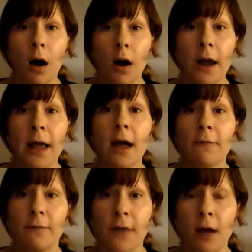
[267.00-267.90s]
I
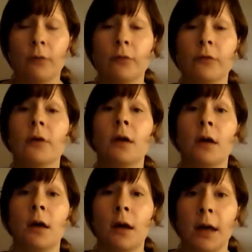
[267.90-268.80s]
have found
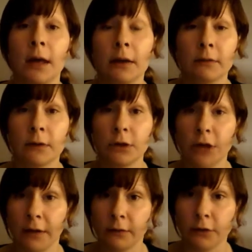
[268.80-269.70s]
his
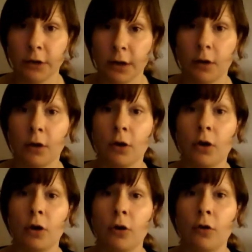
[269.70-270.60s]
suggestion
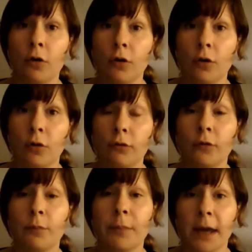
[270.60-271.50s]

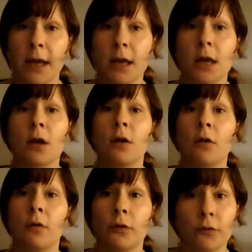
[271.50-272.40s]
to be
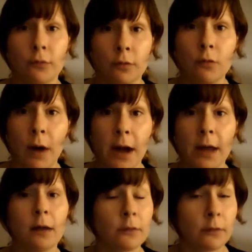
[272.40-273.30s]
the true
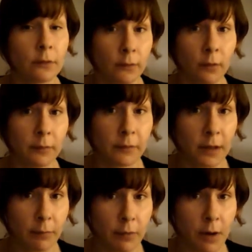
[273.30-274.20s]
way to stop
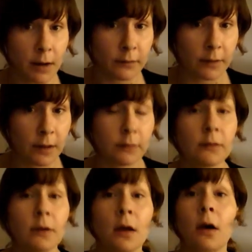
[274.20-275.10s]
sleep
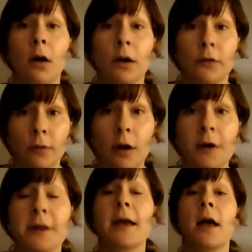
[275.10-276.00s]
paralysis. I
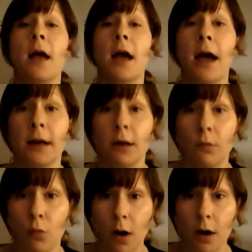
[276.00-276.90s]
tried it and
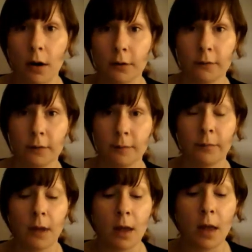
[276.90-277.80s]
it worked,
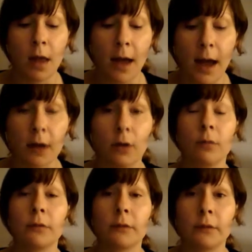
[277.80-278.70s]
and I
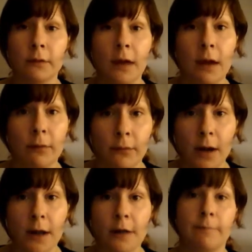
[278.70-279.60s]
was set
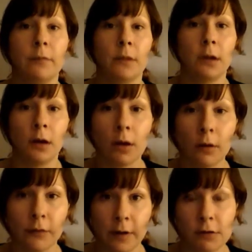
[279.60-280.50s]
free, and
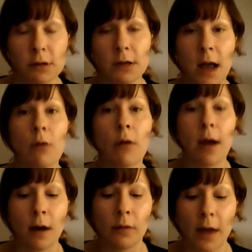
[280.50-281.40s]
I'll tell you now
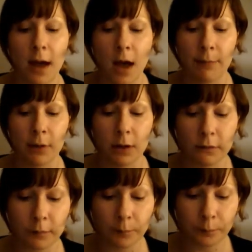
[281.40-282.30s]
how that happened.